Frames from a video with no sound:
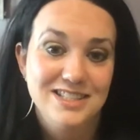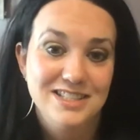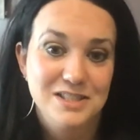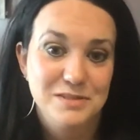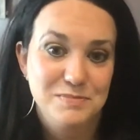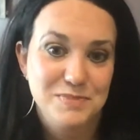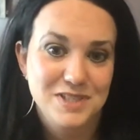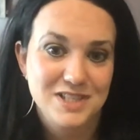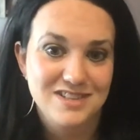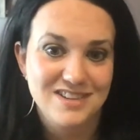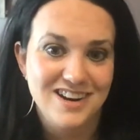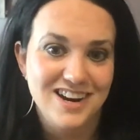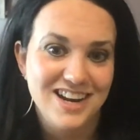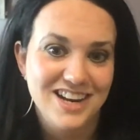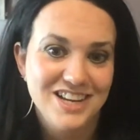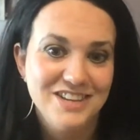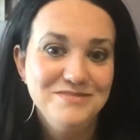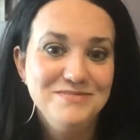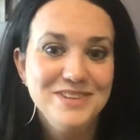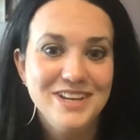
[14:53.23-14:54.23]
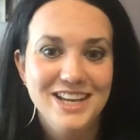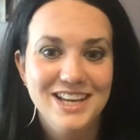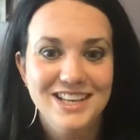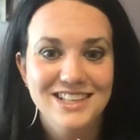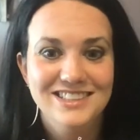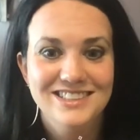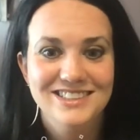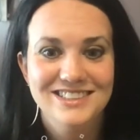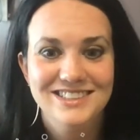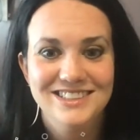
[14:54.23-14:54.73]
subscribe
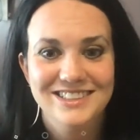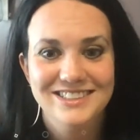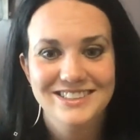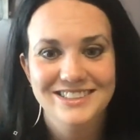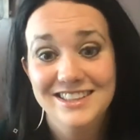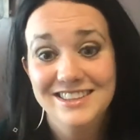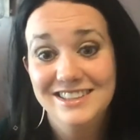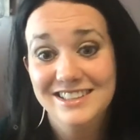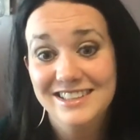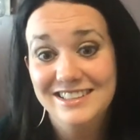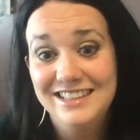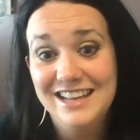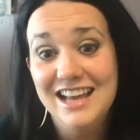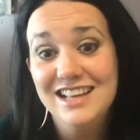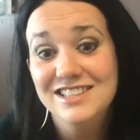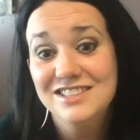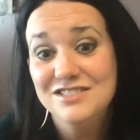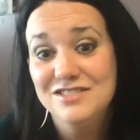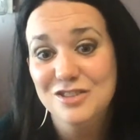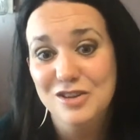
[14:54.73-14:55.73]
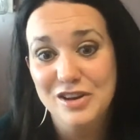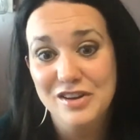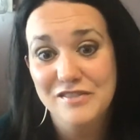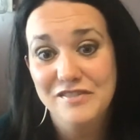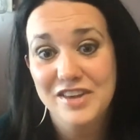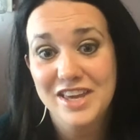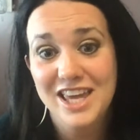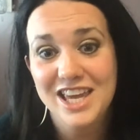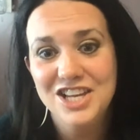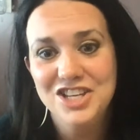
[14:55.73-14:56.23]
and hit the
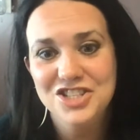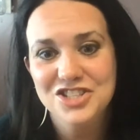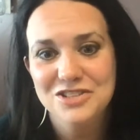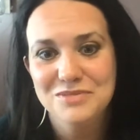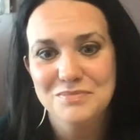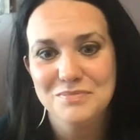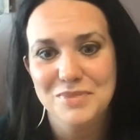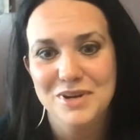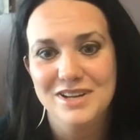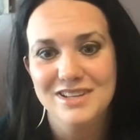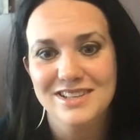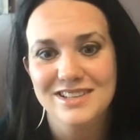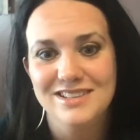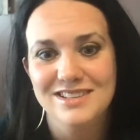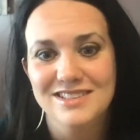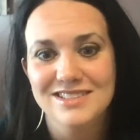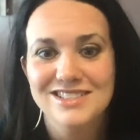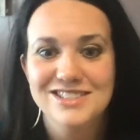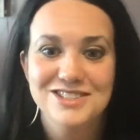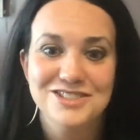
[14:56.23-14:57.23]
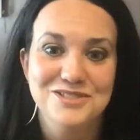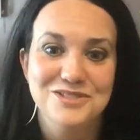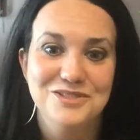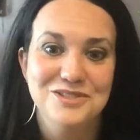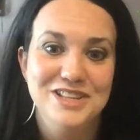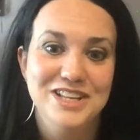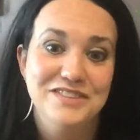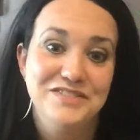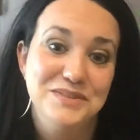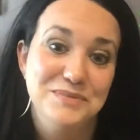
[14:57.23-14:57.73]
notification button so
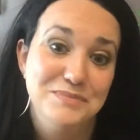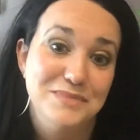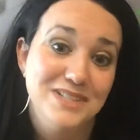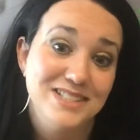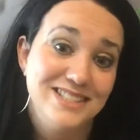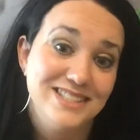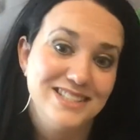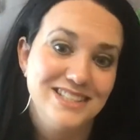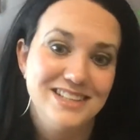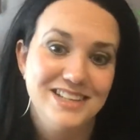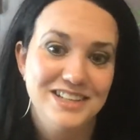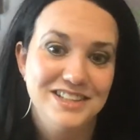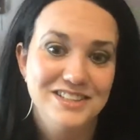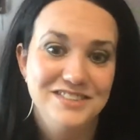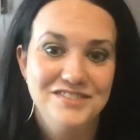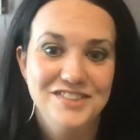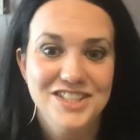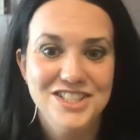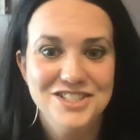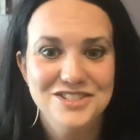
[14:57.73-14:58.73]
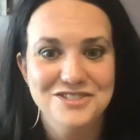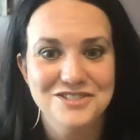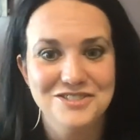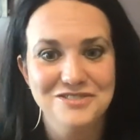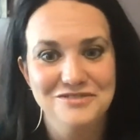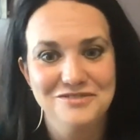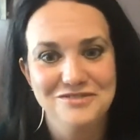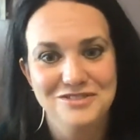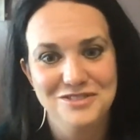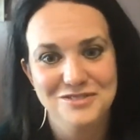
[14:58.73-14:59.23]
you never miss another
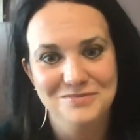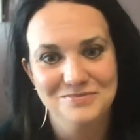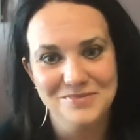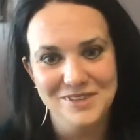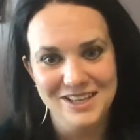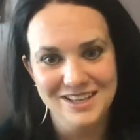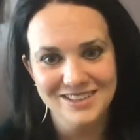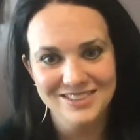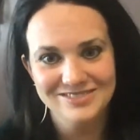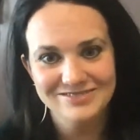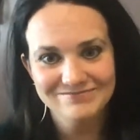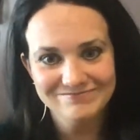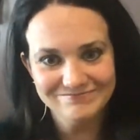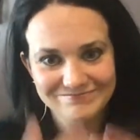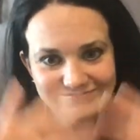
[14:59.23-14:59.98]
video from me.